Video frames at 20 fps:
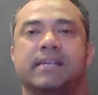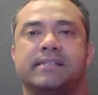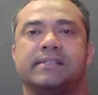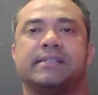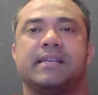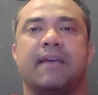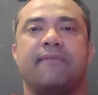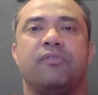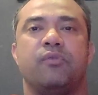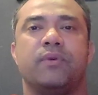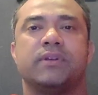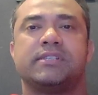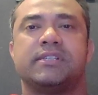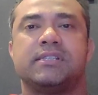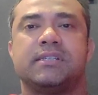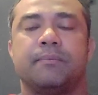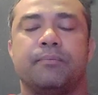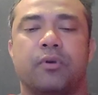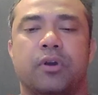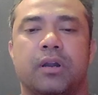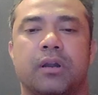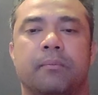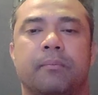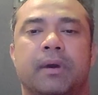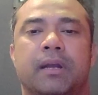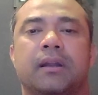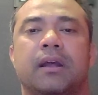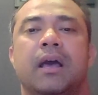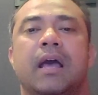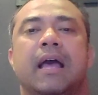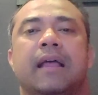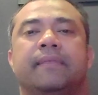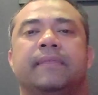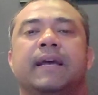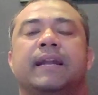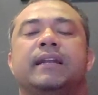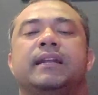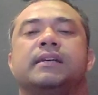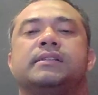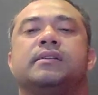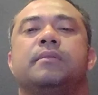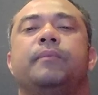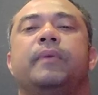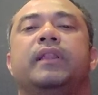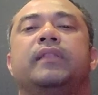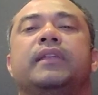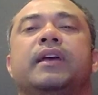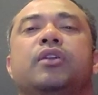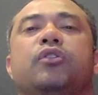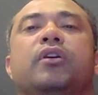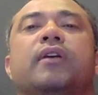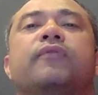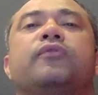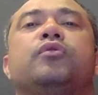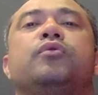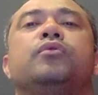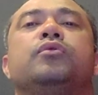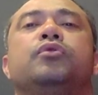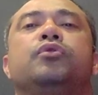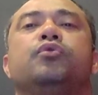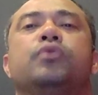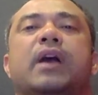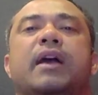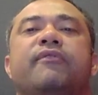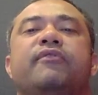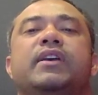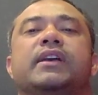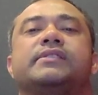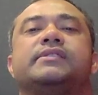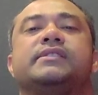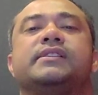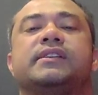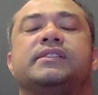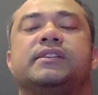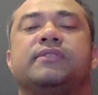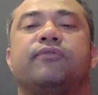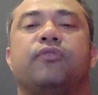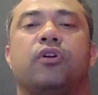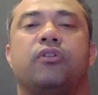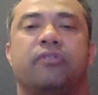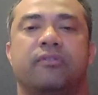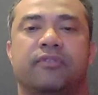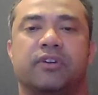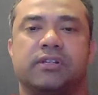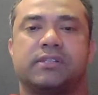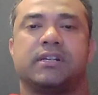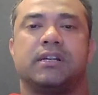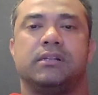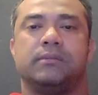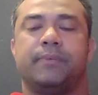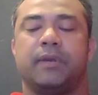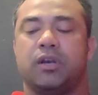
Yes, heavy weights is important, but that doesn't mean that you have to do heavy exercises for reverse curl,